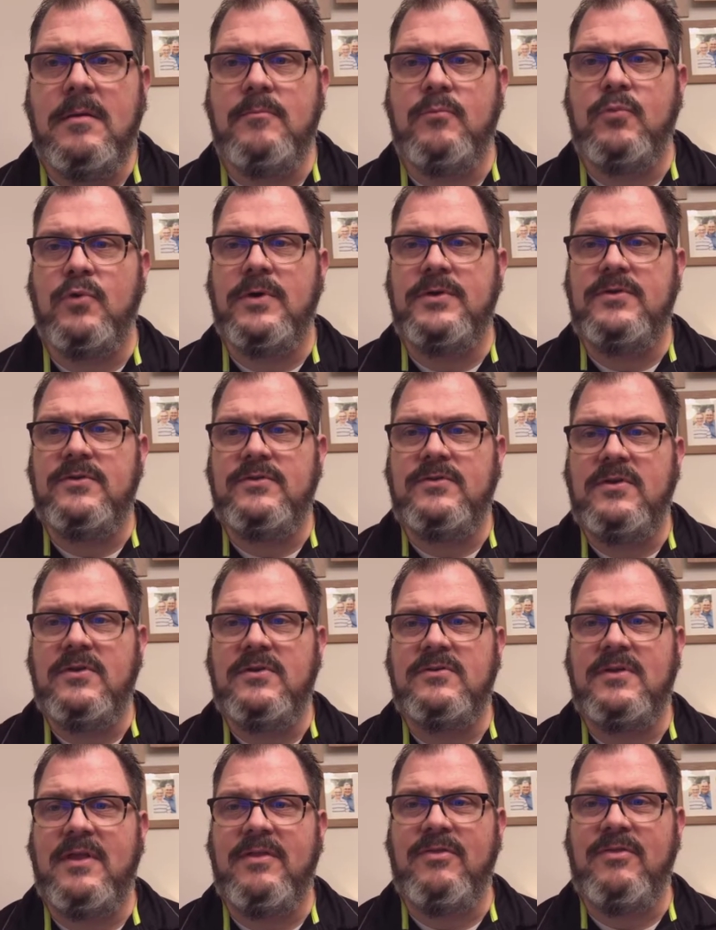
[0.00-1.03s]

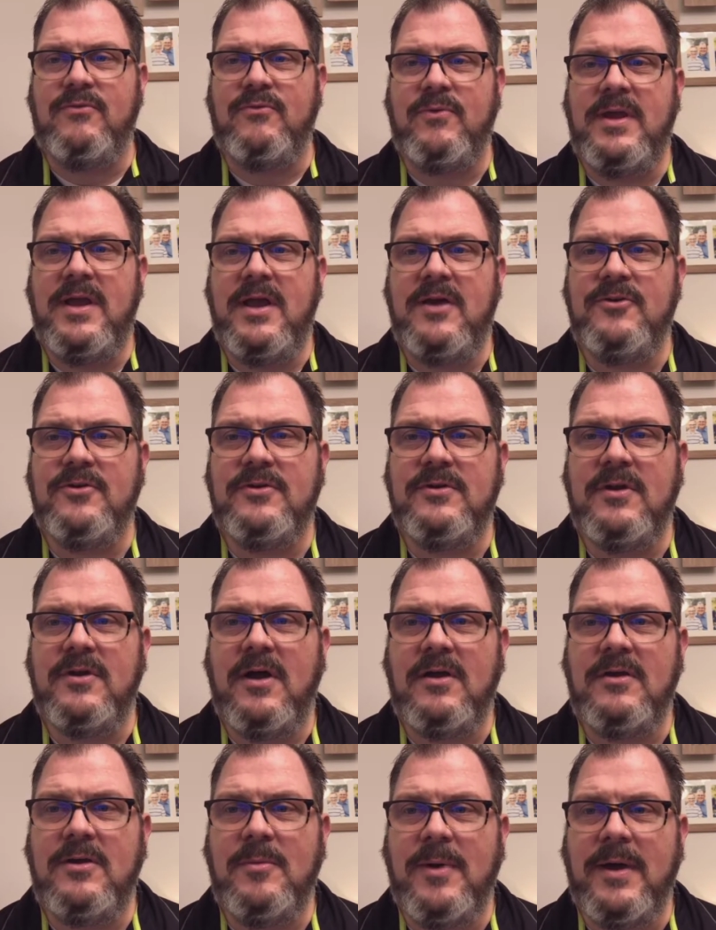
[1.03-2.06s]
princesses, and 300
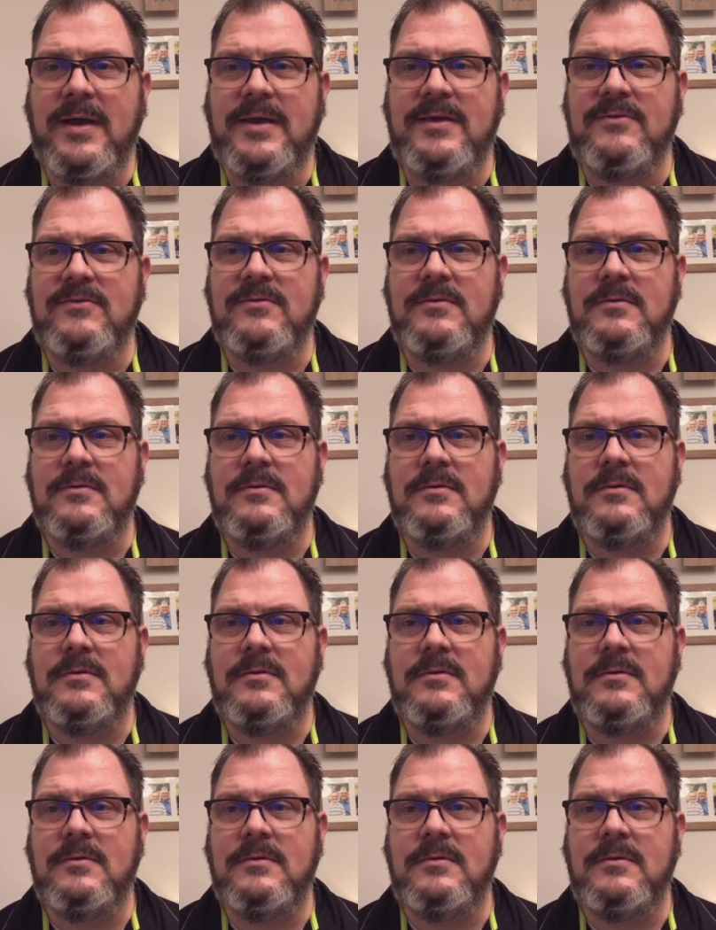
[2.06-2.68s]
concubines,